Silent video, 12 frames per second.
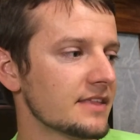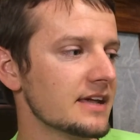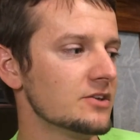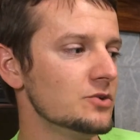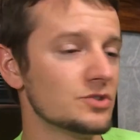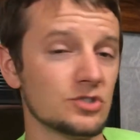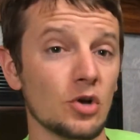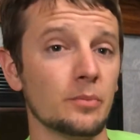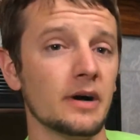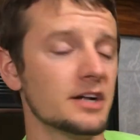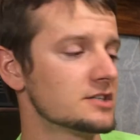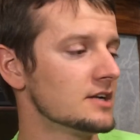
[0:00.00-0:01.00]
thank you so
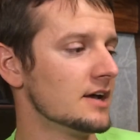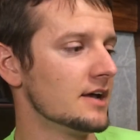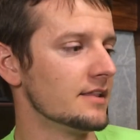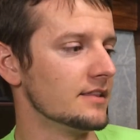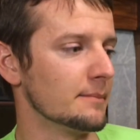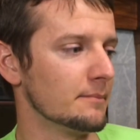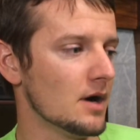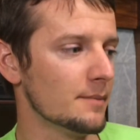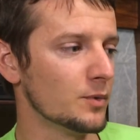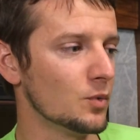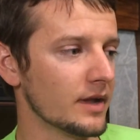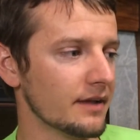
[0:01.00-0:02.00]
much that
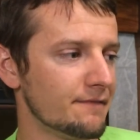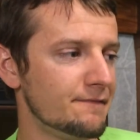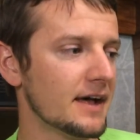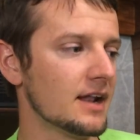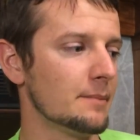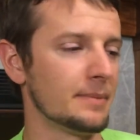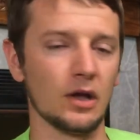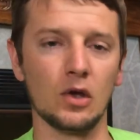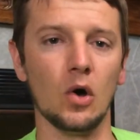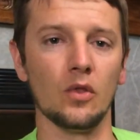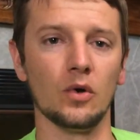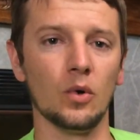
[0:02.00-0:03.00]
Mama will get fed up and
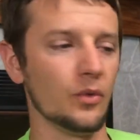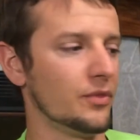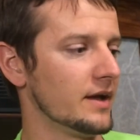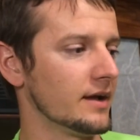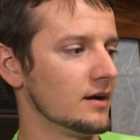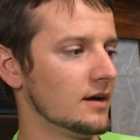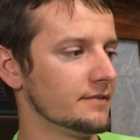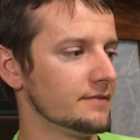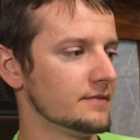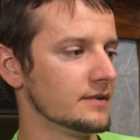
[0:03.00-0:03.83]
call the whole thing off.